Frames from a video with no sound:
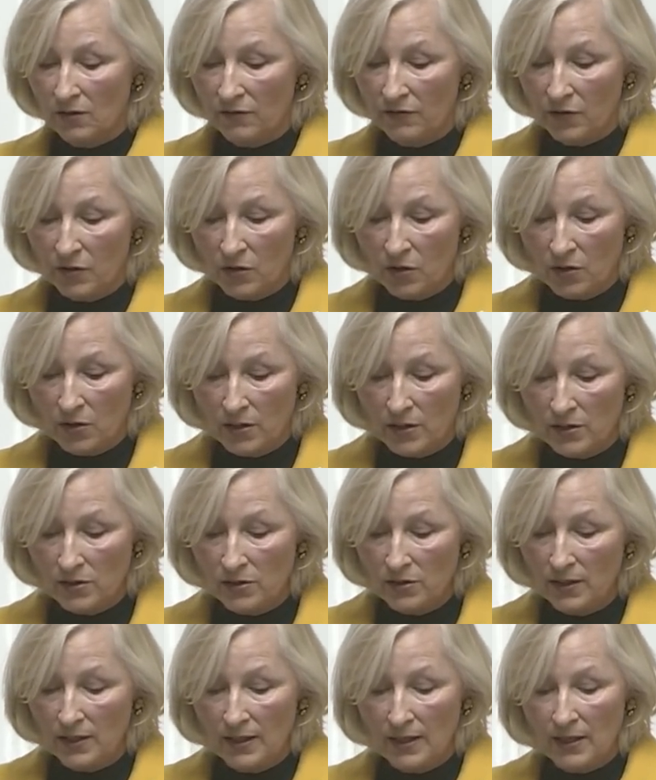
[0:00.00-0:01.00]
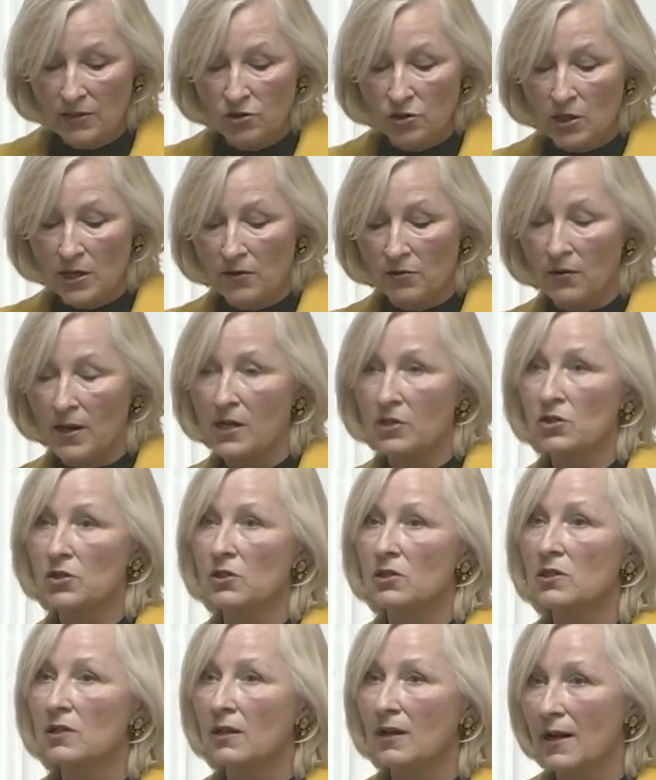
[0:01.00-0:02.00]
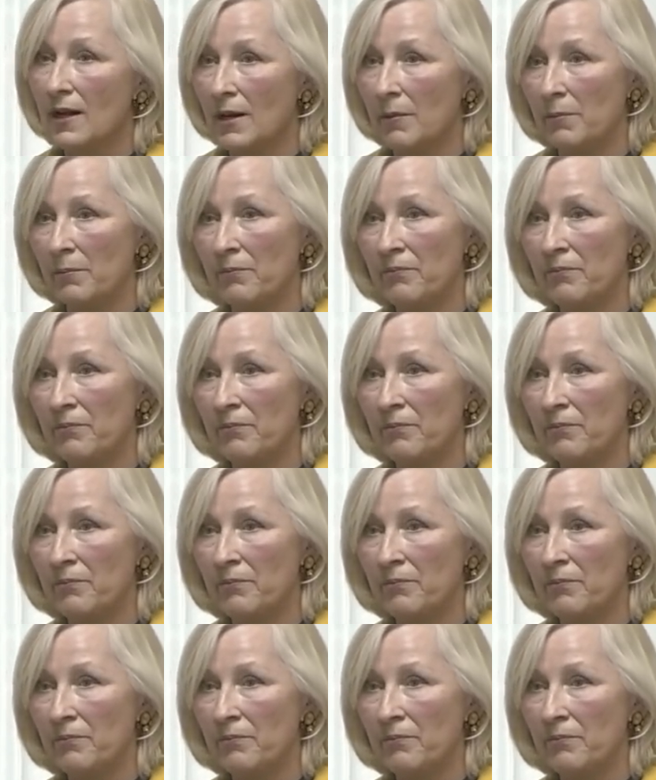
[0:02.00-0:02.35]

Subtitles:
for current and generations to come.